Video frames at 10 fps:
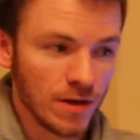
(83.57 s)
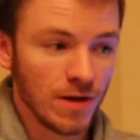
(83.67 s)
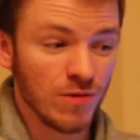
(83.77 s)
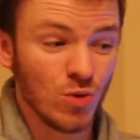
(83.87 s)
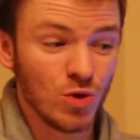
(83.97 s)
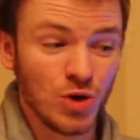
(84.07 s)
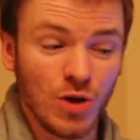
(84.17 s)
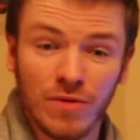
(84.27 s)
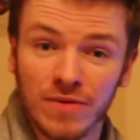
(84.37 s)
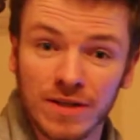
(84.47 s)
And of course you
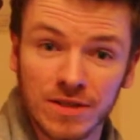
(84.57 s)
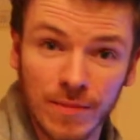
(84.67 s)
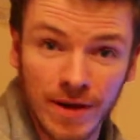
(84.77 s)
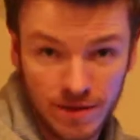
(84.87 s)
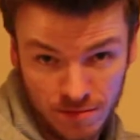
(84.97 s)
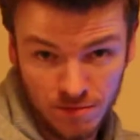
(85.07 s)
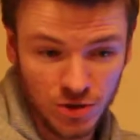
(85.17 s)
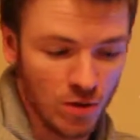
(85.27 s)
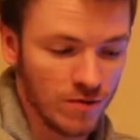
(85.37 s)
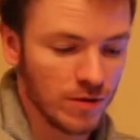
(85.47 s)
don't even need to make
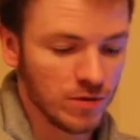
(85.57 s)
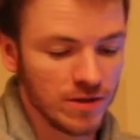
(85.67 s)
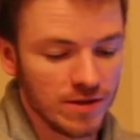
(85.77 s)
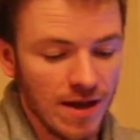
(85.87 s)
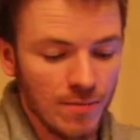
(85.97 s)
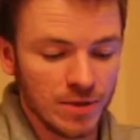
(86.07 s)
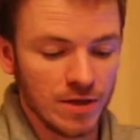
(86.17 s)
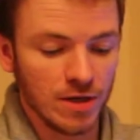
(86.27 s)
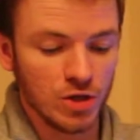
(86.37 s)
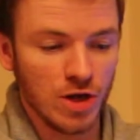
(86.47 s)
solar filters in that
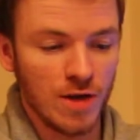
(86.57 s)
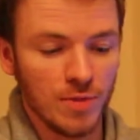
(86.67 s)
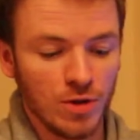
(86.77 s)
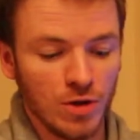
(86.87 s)
particular shape.